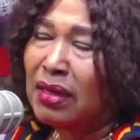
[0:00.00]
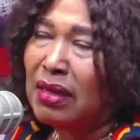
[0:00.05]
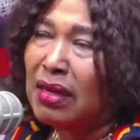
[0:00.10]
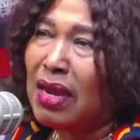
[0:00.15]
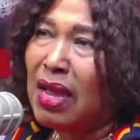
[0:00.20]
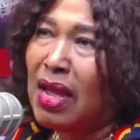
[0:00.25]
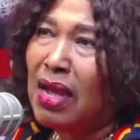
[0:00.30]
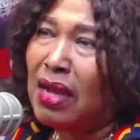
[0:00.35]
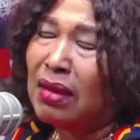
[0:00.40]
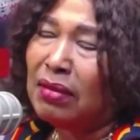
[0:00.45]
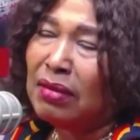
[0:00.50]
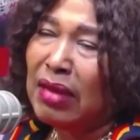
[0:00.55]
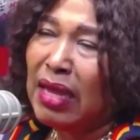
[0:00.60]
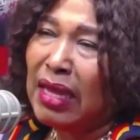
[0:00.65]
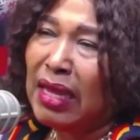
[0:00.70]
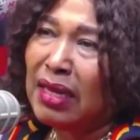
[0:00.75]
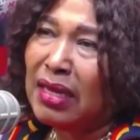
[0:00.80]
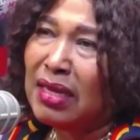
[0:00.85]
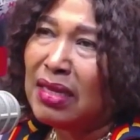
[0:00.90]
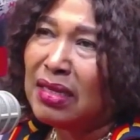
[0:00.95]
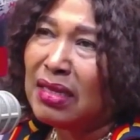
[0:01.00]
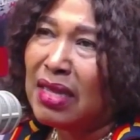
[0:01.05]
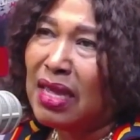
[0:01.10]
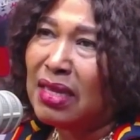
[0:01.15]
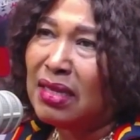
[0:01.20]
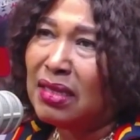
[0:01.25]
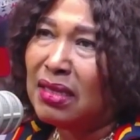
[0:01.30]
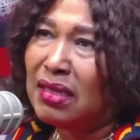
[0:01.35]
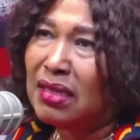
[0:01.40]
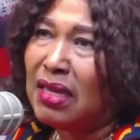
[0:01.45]
na ya
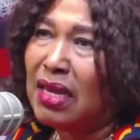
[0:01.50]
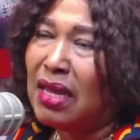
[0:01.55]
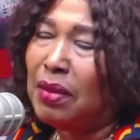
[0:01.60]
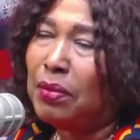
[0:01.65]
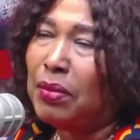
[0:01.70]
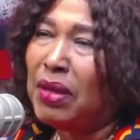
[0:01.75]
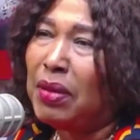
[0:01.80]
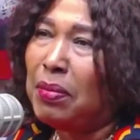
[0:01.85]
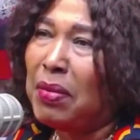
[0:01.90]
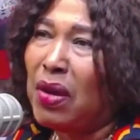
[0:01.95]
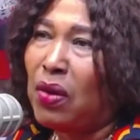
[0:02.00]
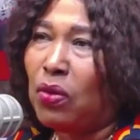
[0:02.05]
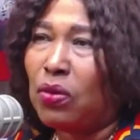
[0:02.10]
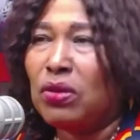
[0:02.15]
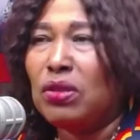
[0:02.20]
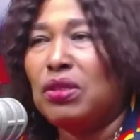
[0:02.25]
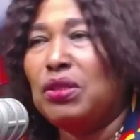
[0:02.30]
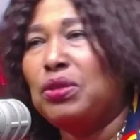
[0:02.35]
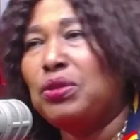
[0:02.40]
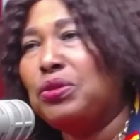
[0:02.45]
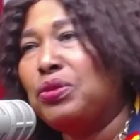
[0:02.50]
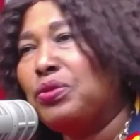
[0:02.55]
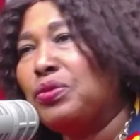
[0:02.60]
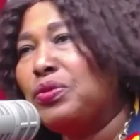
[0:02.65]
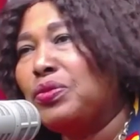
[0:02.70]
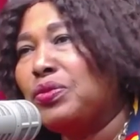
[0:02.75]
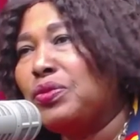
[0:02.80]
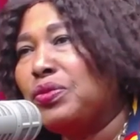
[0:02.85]
discussion na me ma continue